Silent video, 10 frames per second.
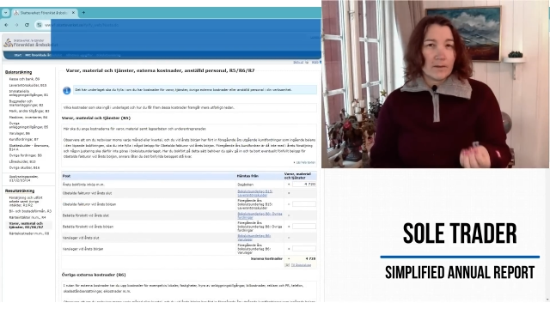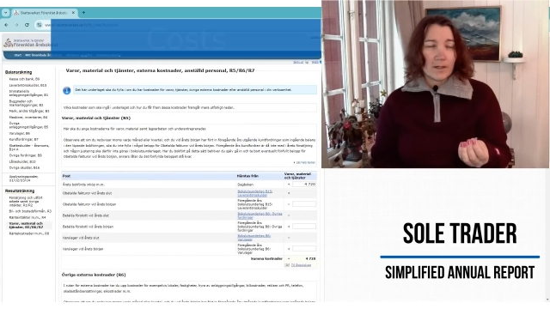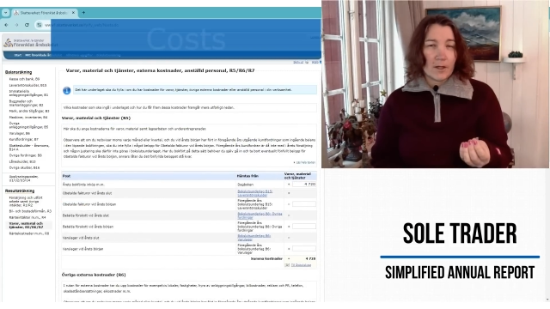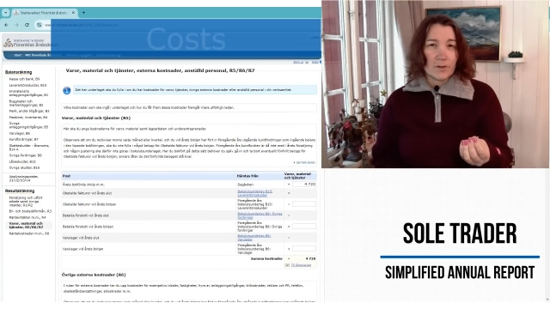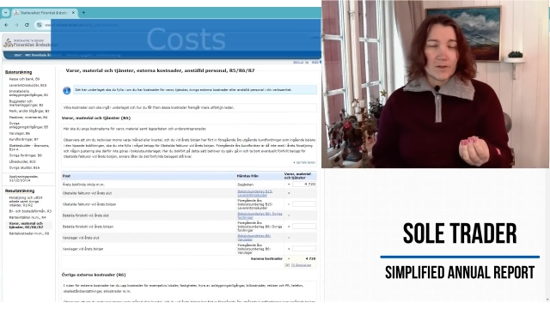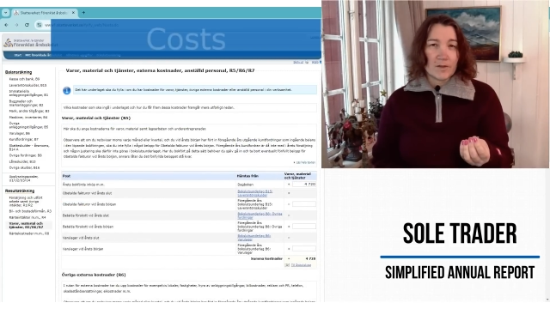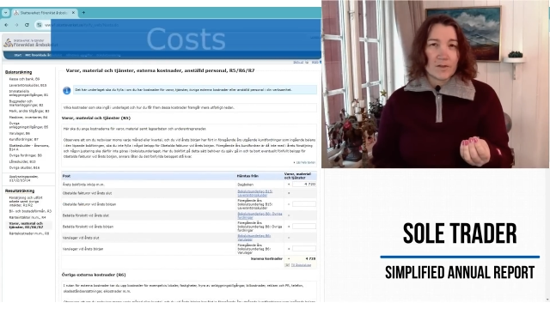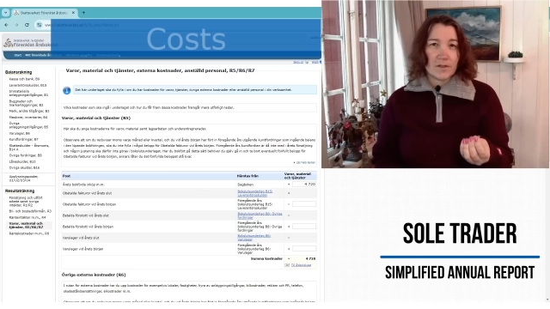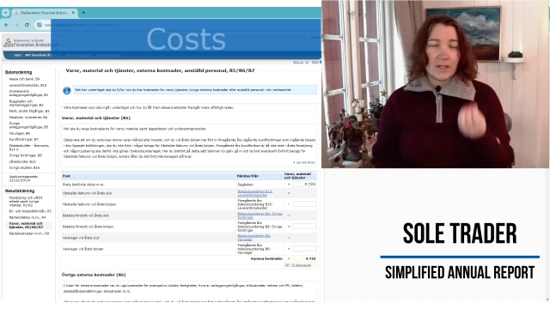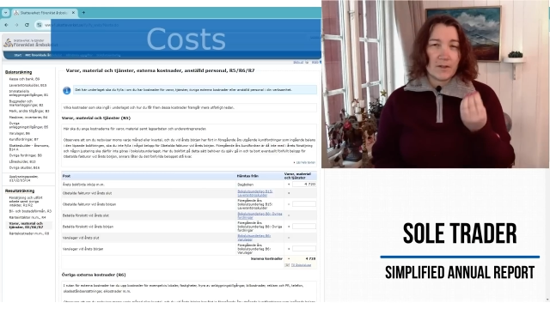the
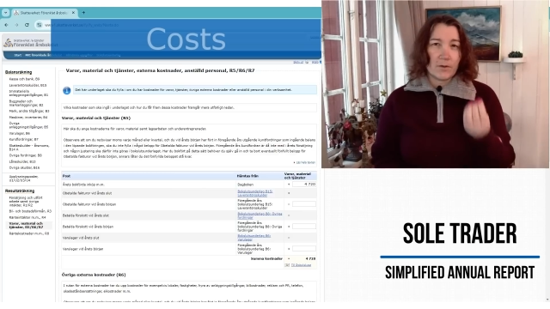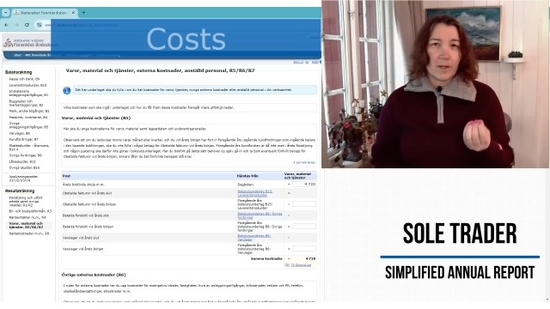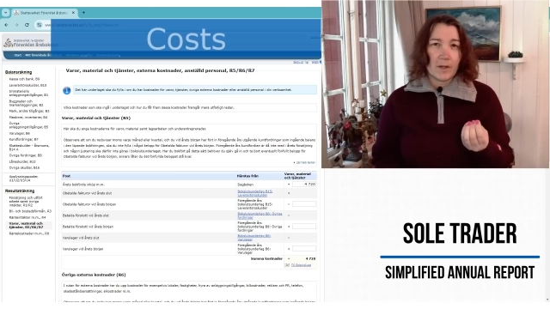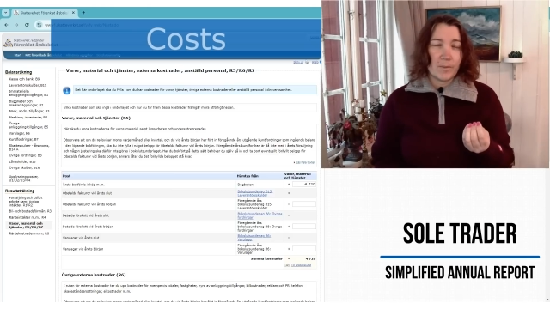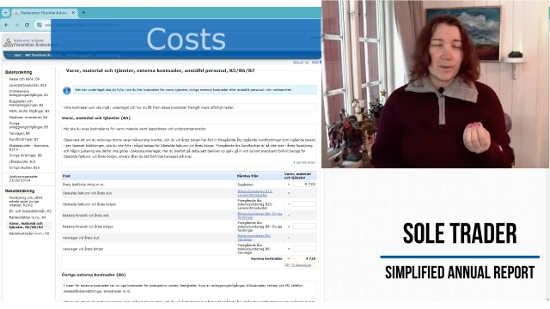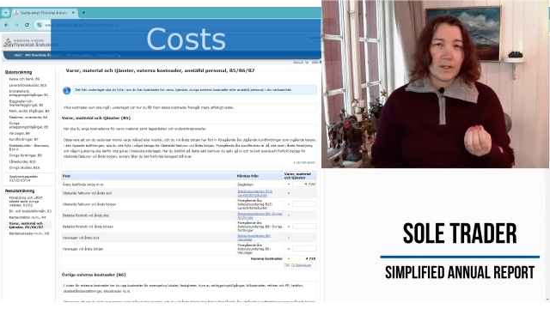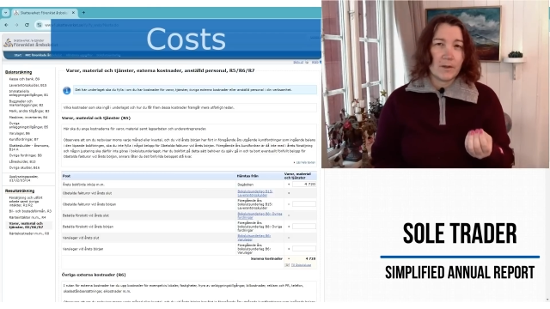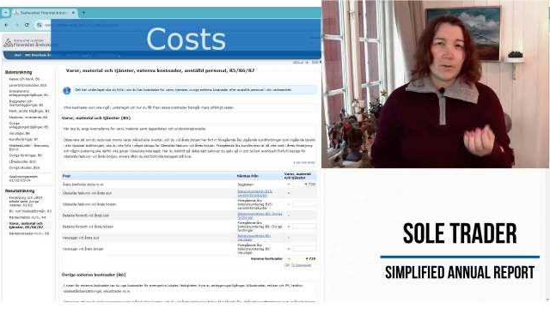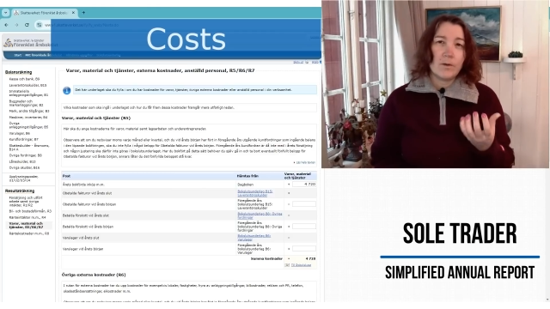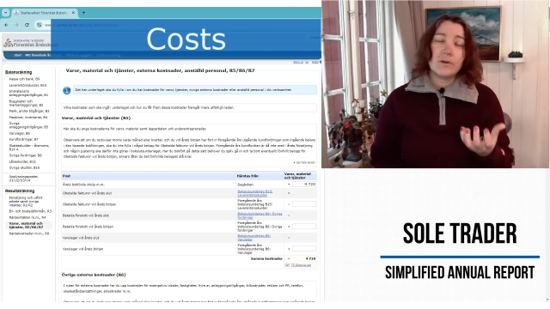costs in your company,
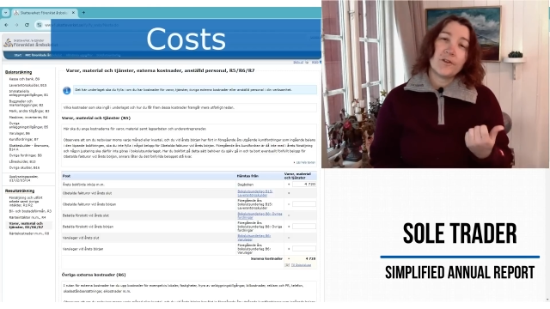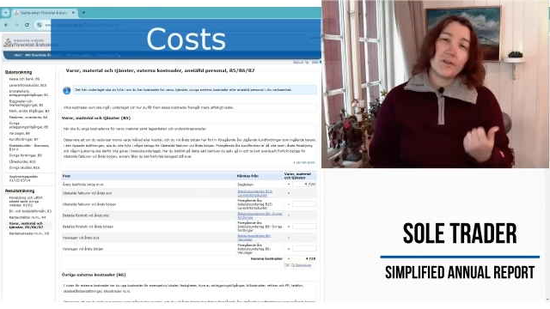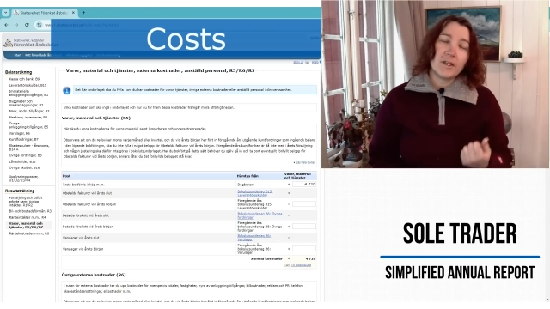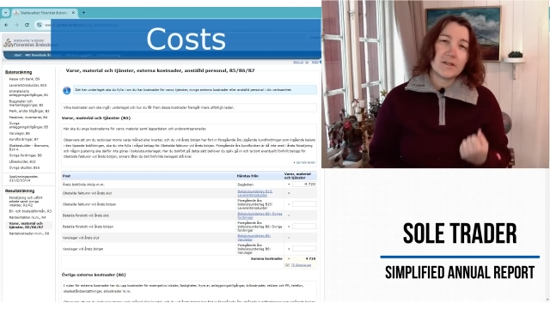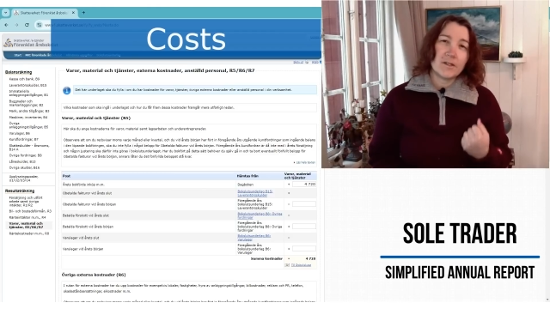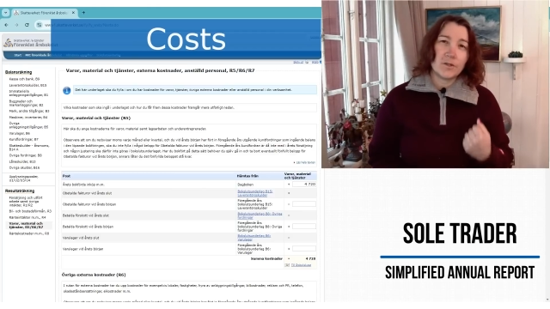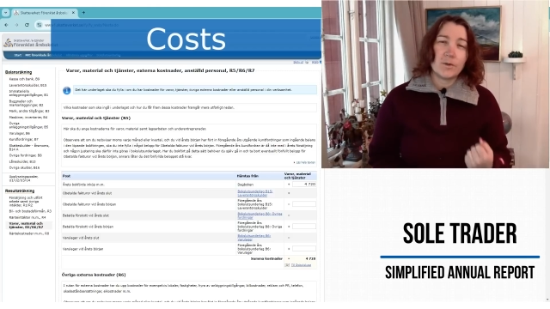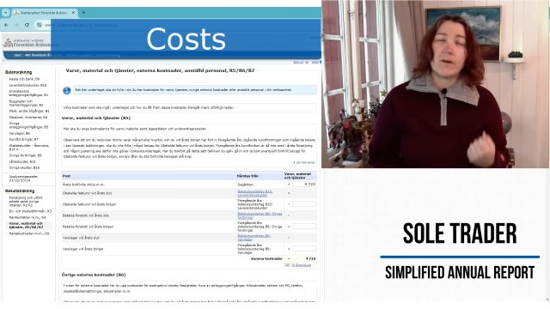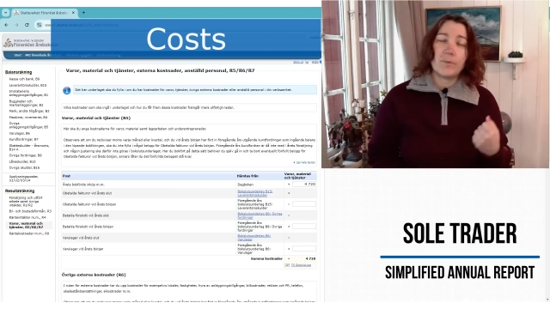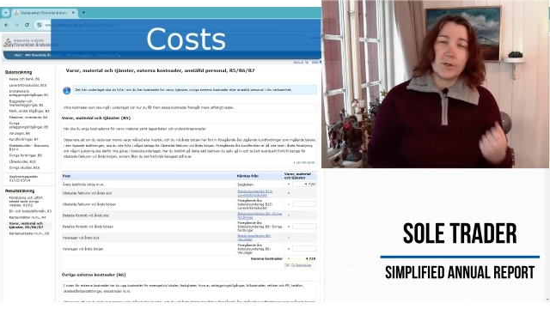all the things that
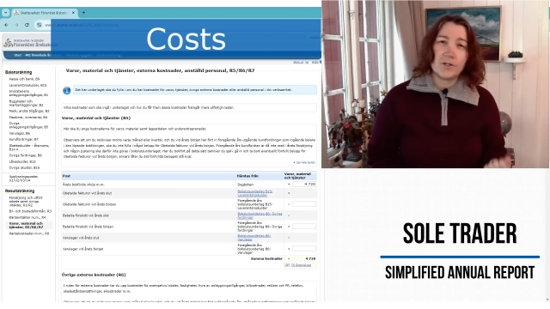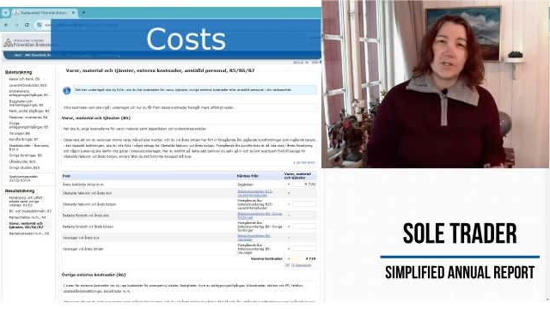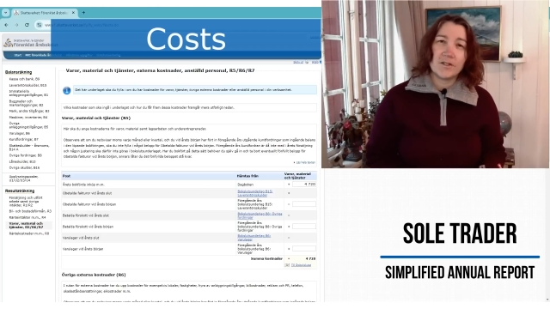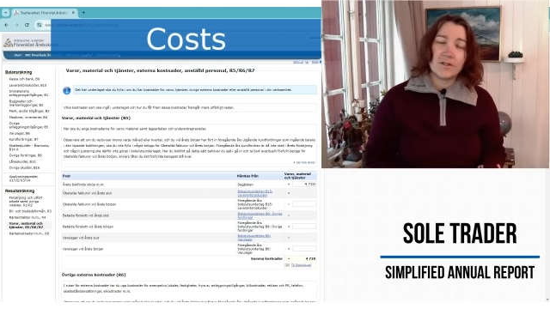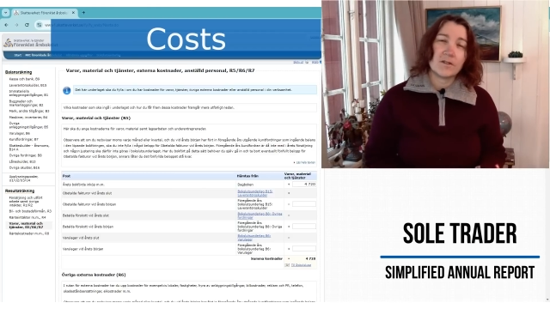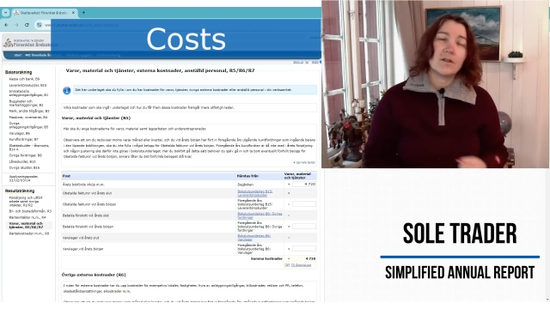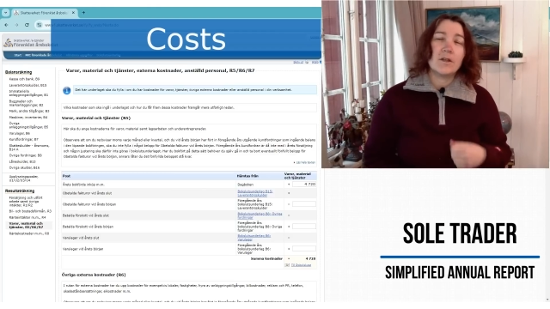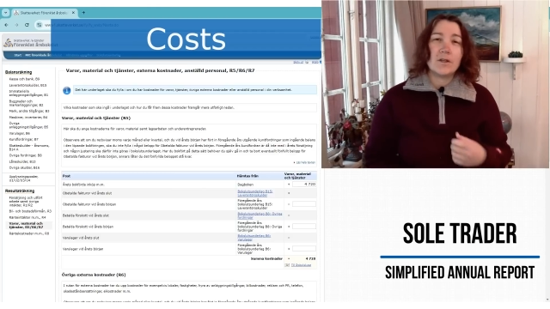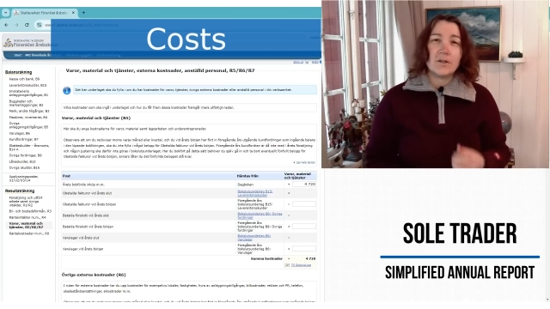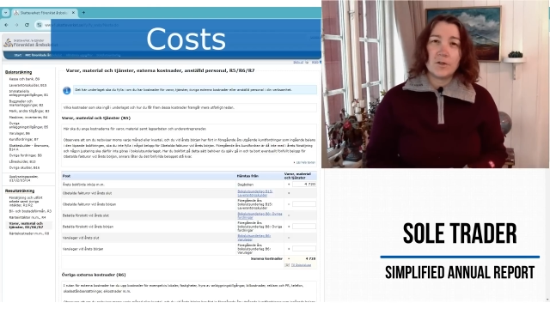you have purchased
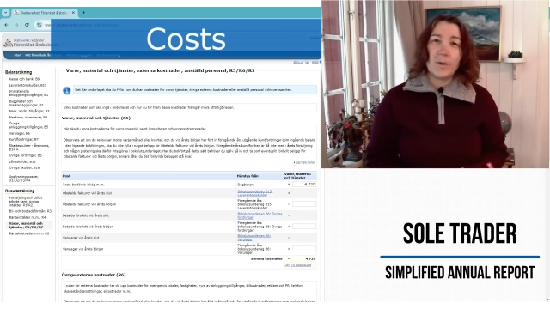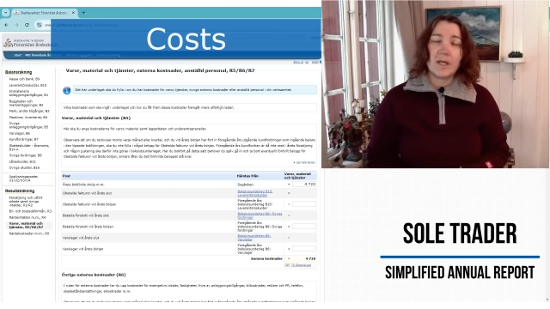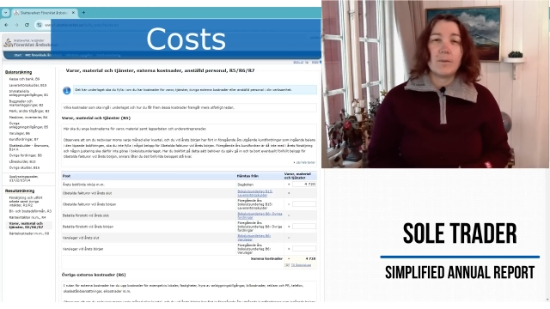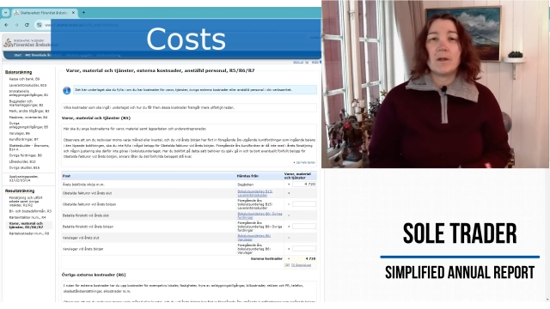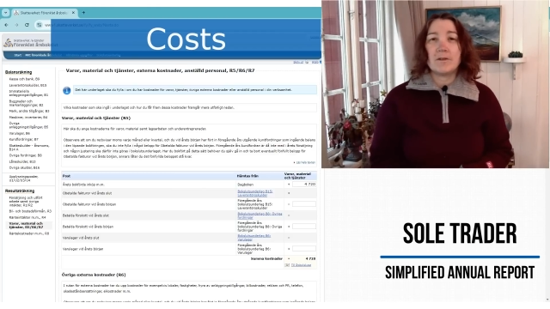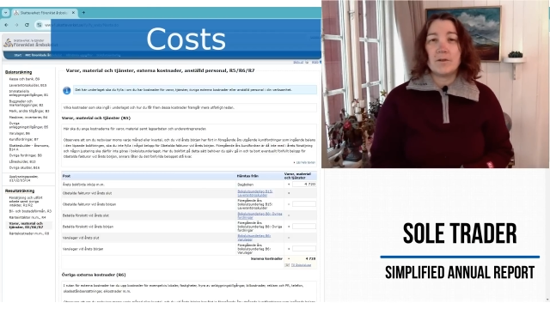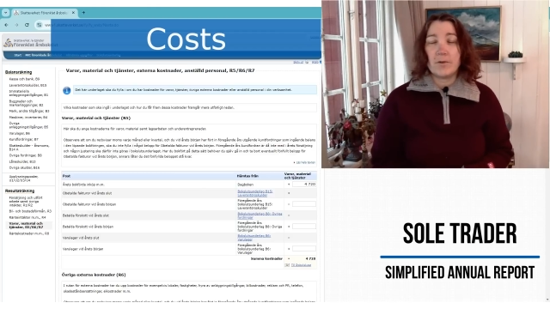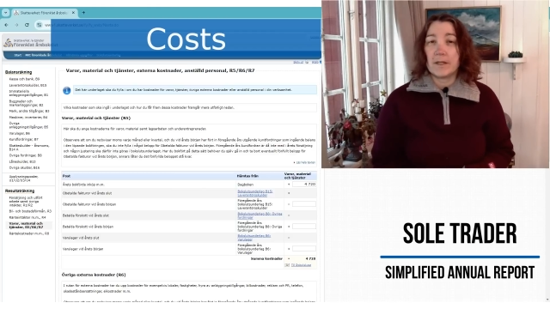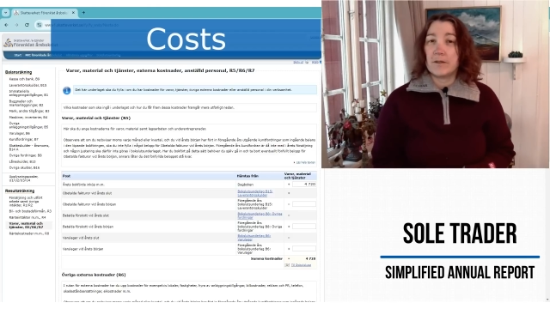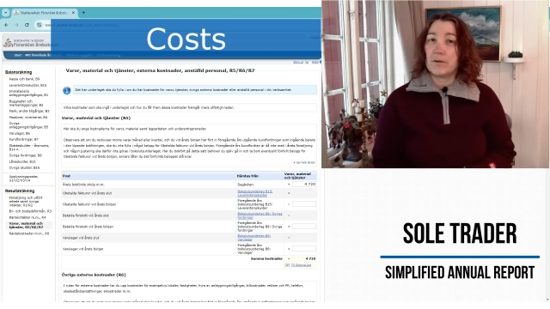to be able to
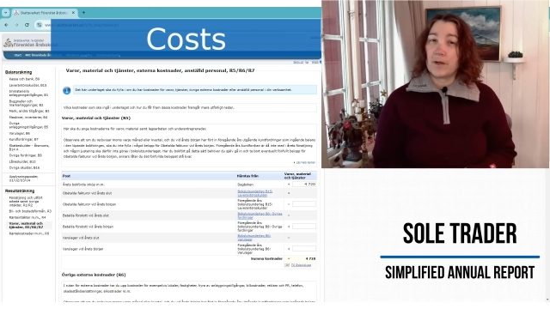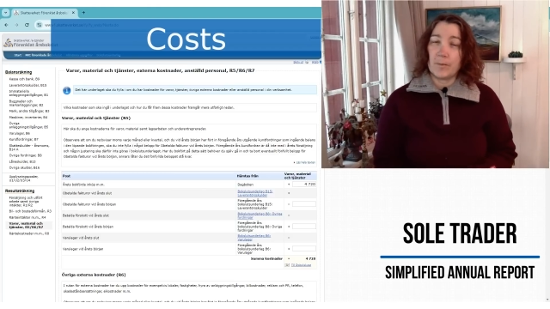run your